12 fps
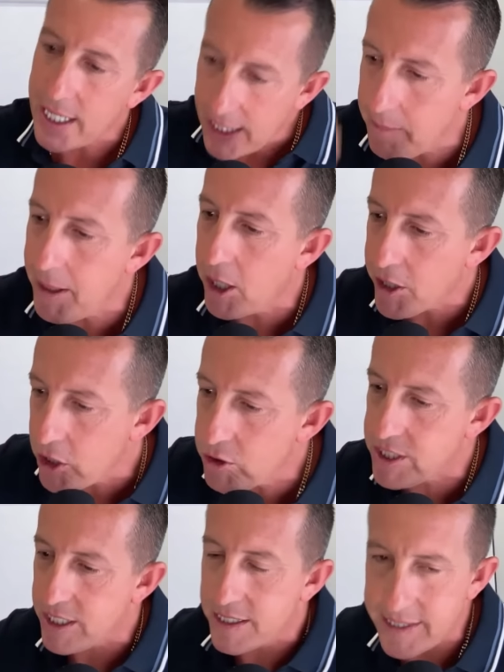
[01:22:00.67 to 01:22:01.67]
and email
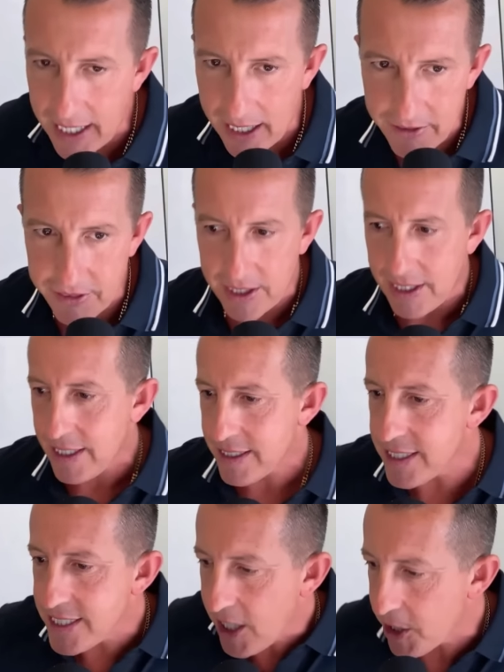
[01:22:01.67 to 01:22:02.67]
you to death
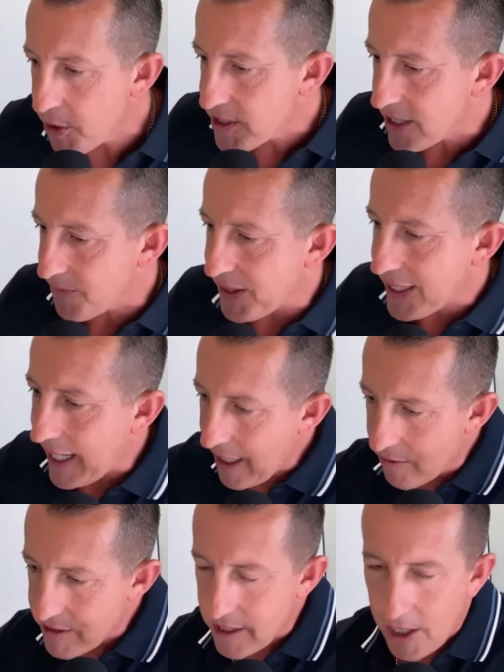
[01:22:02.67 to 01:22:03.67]
to sell you something
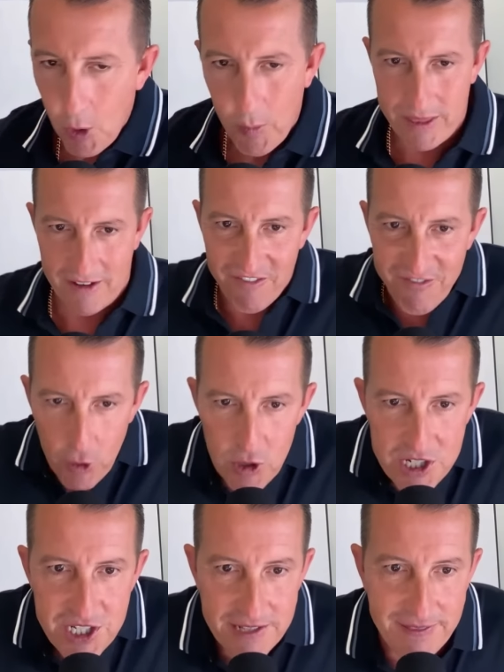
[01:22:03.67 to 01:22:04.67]
else when the
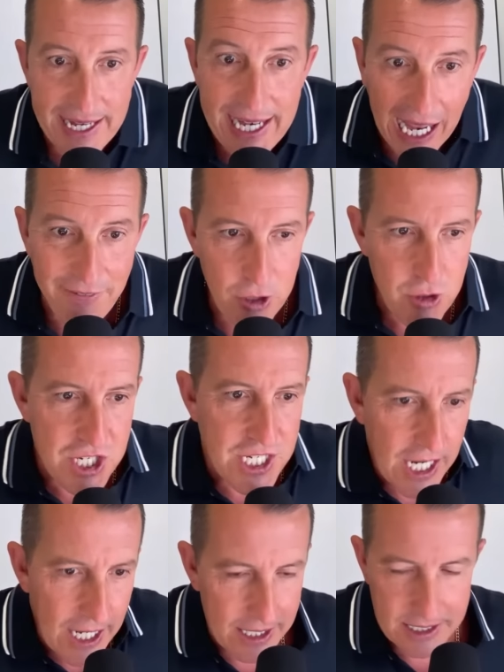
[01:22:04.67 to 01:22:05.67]
first thing they gave you
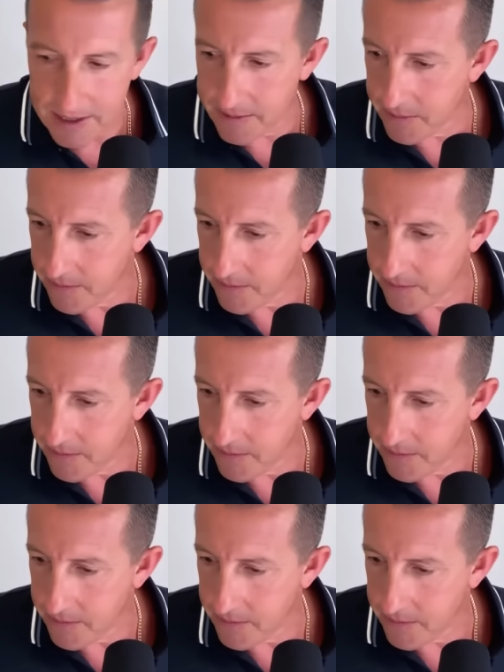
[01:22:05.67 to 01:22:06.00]
sucked.